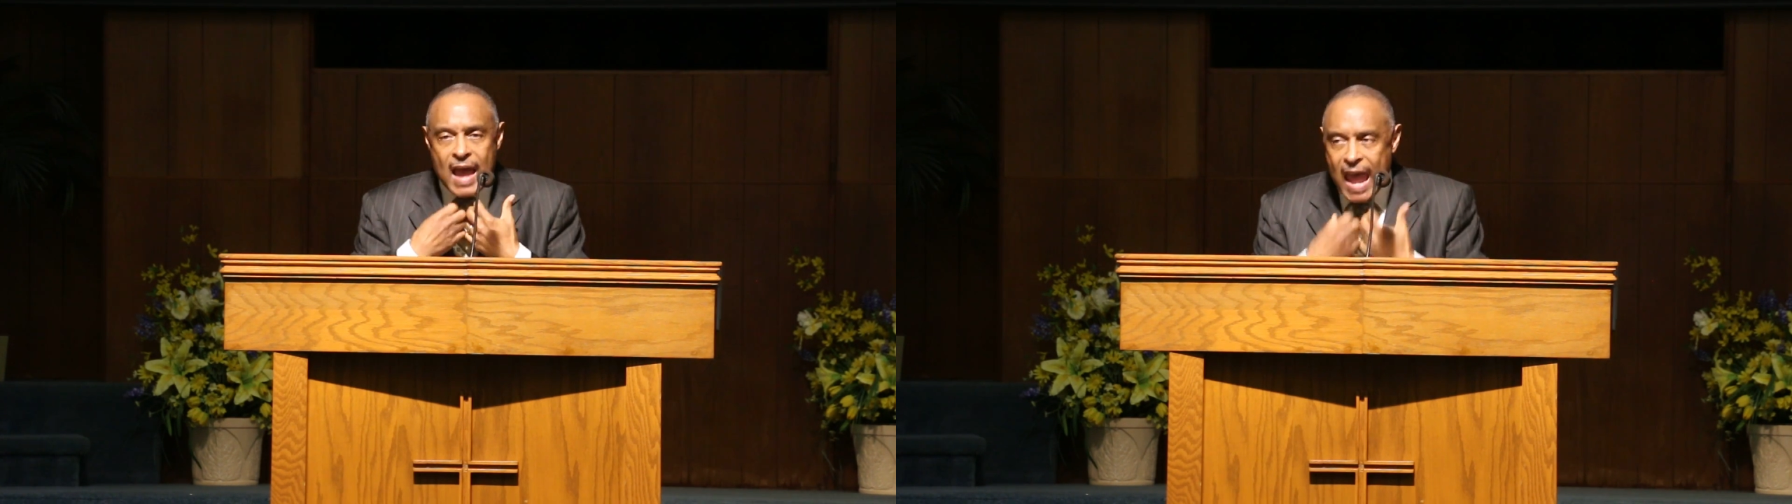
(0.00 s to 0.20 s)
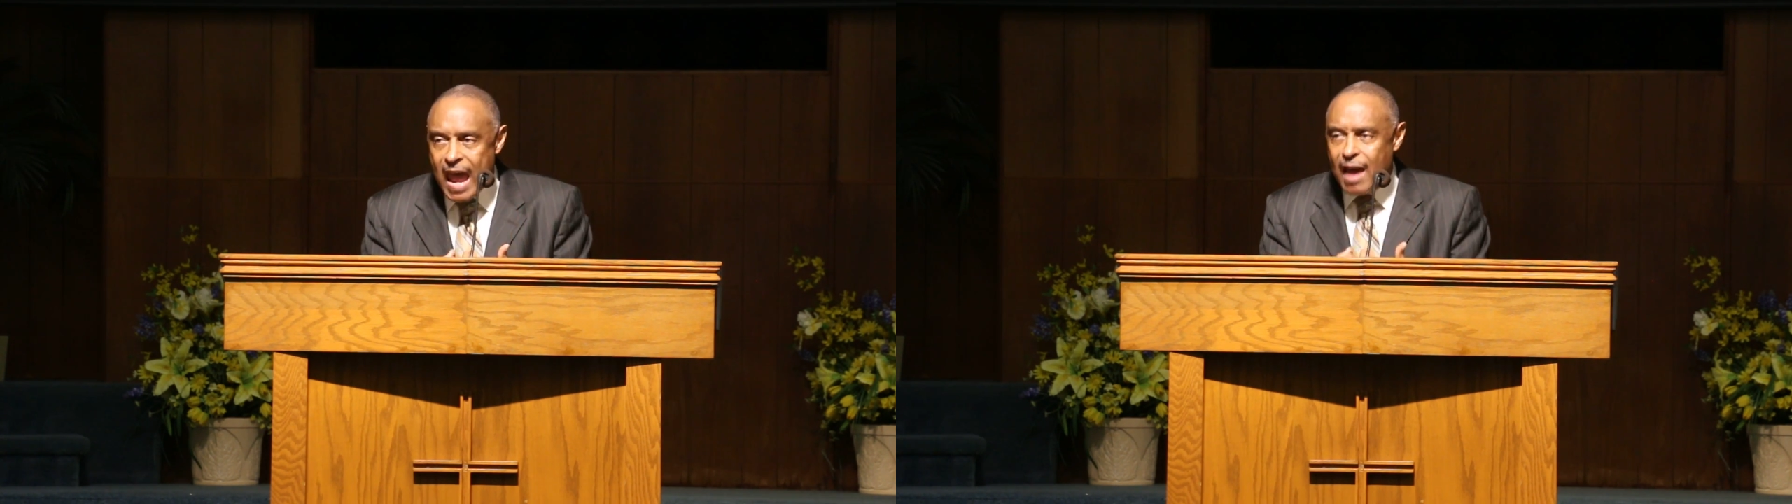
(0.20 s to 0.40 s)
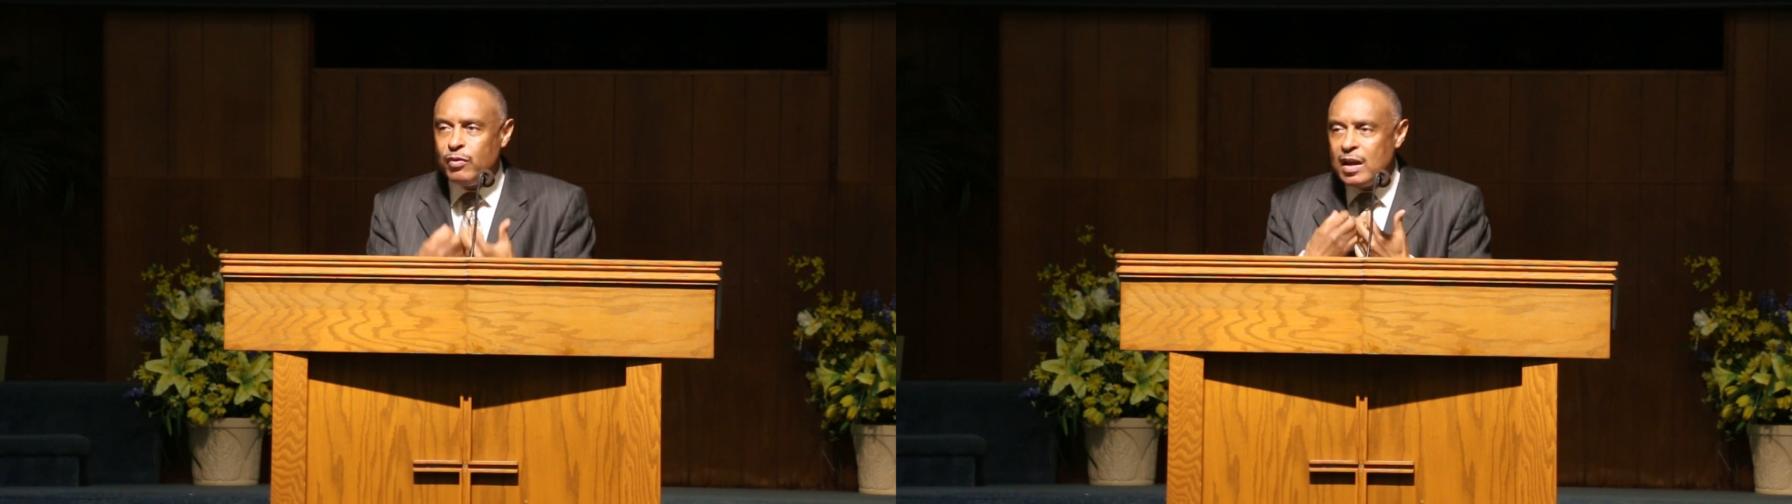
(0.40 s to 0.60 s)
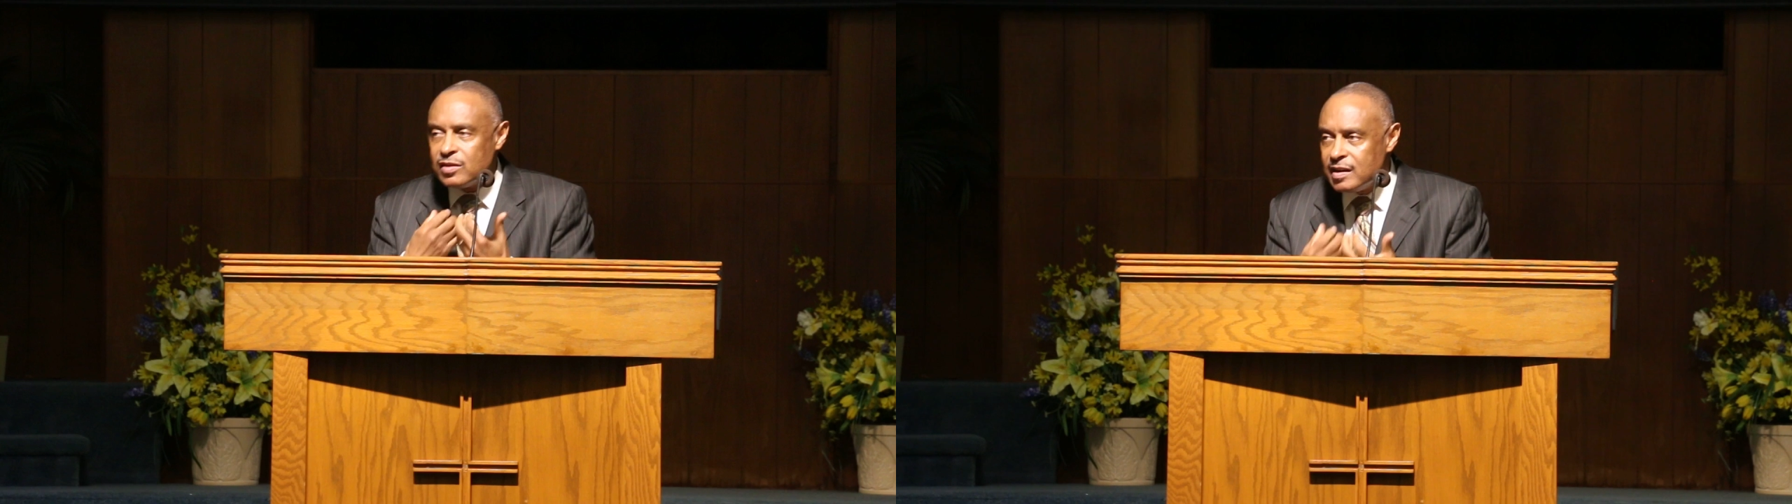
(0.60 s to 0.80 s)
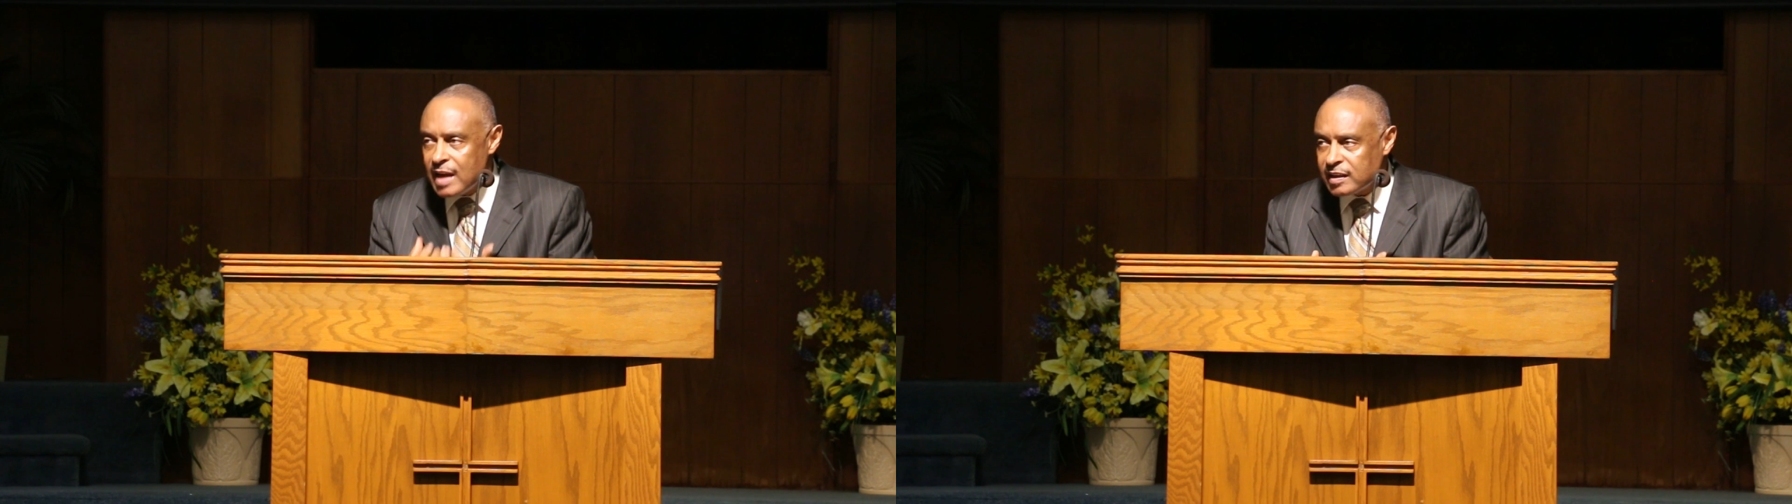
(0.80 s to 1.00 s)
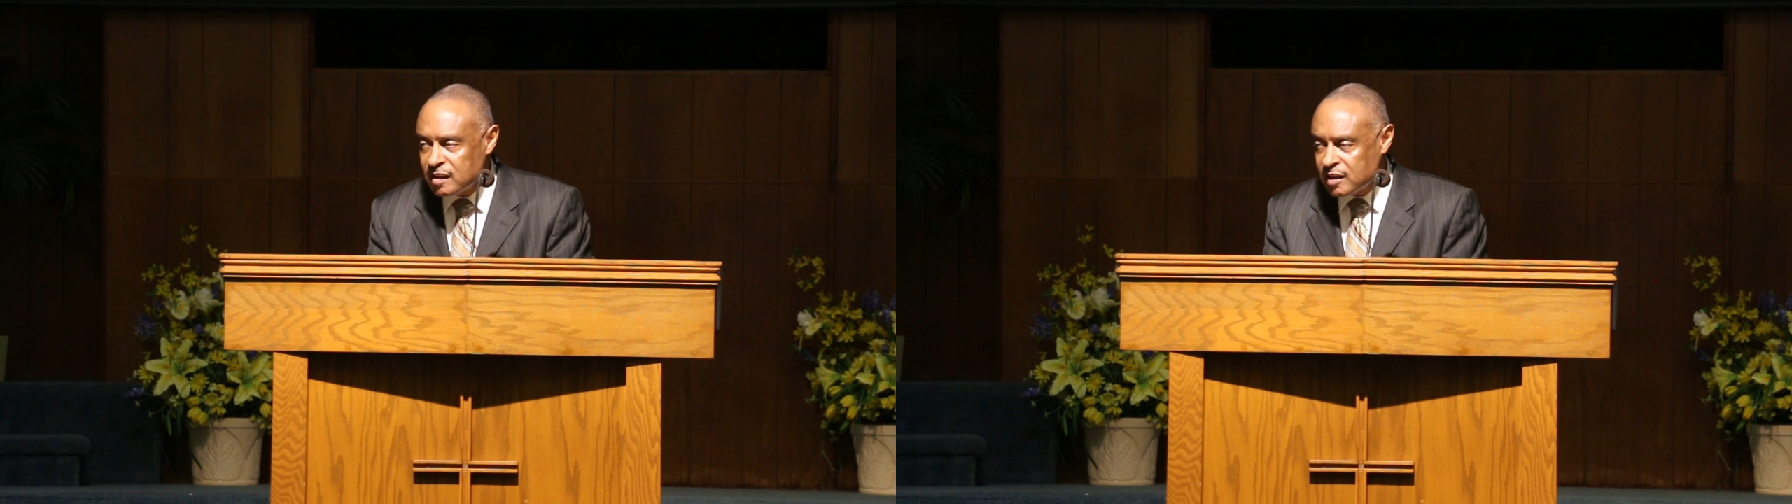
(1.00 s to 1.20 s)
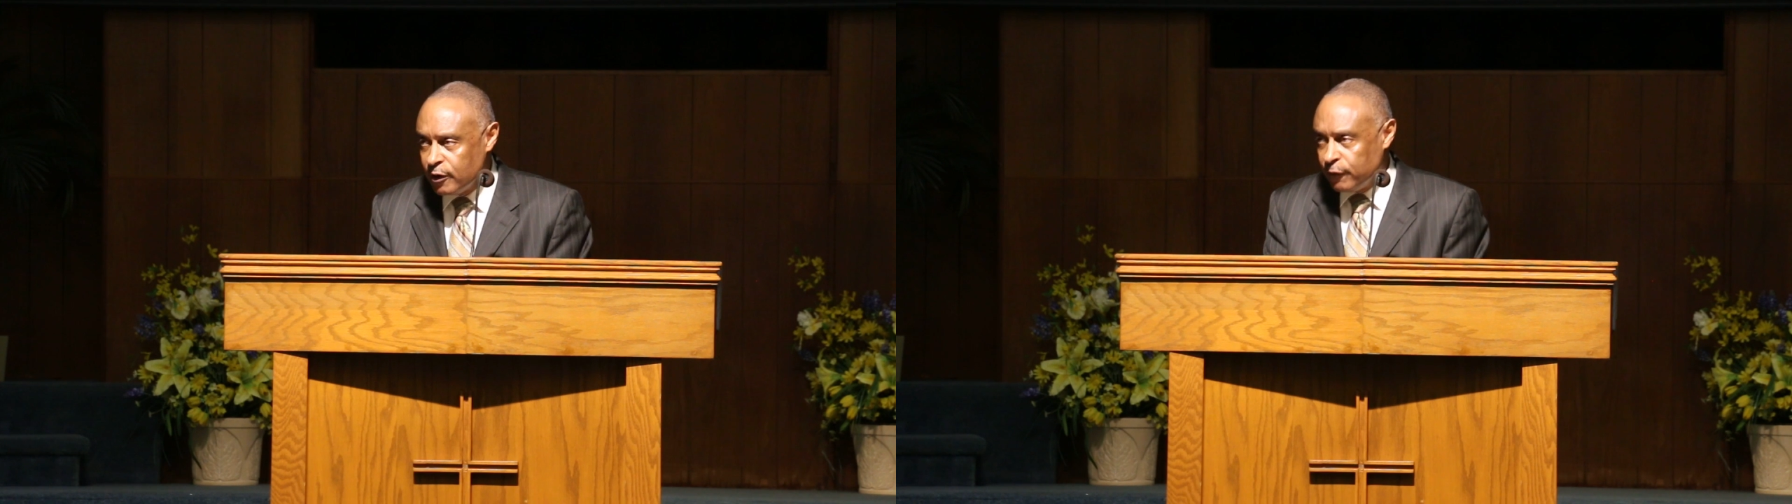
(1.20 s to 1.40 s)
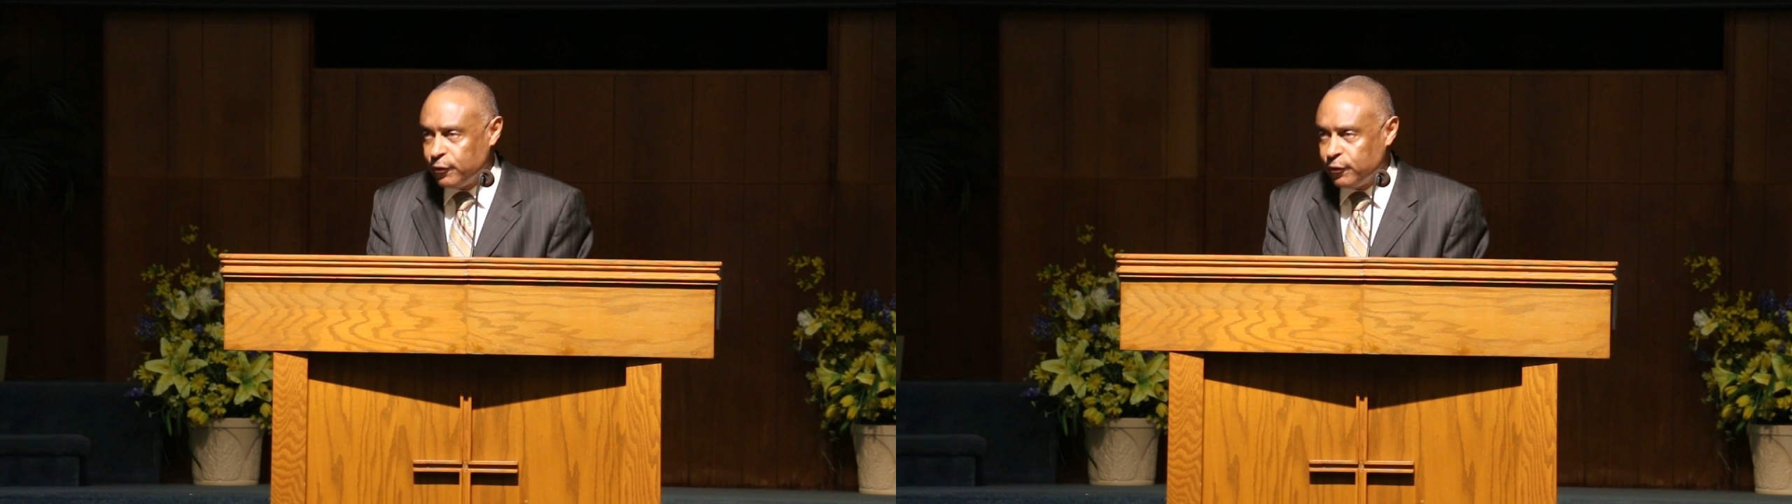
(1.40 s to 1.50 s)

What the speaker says: have the necessary